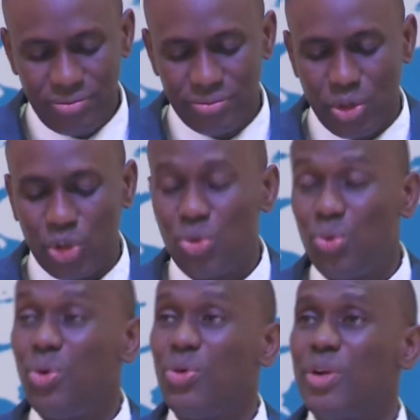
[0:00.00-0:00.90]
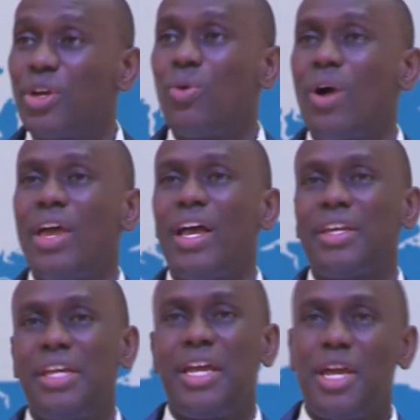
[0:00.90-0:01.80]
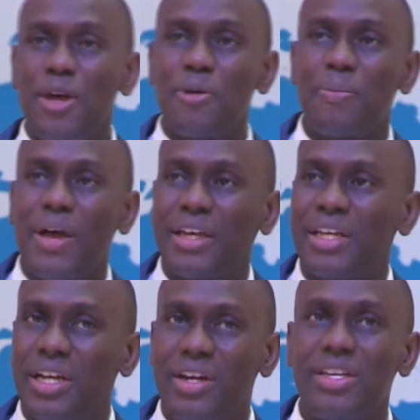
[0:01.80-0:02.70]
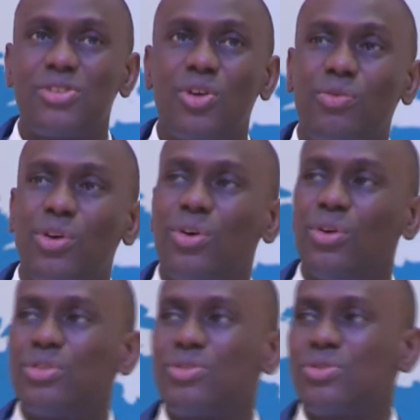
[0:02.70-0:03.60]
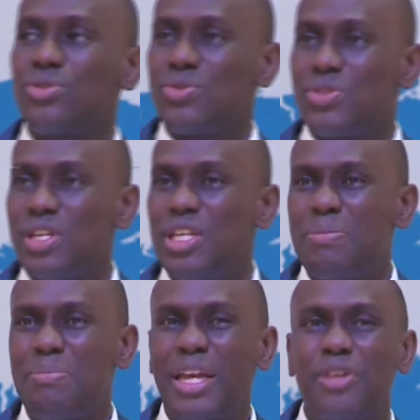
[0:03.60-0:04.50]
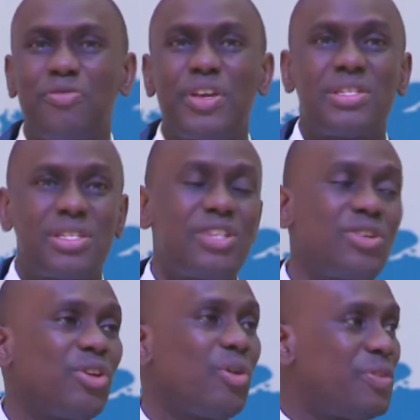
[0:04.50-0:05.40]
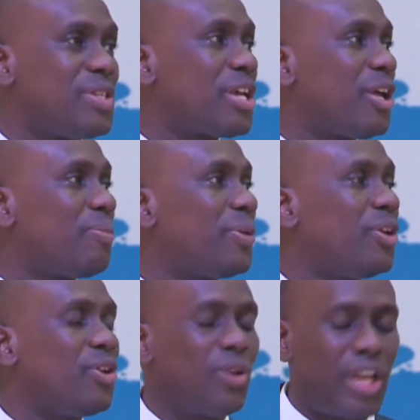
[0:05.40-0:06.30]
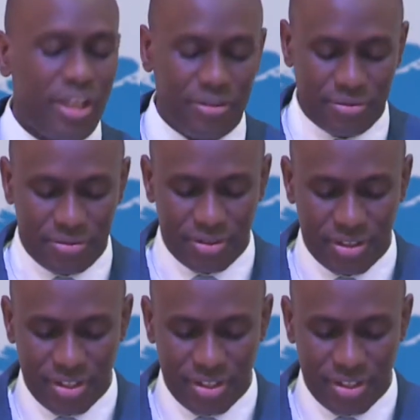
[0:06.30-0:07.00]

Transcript: But you will require the help and the grace of God to see the manifestation of His help in your life.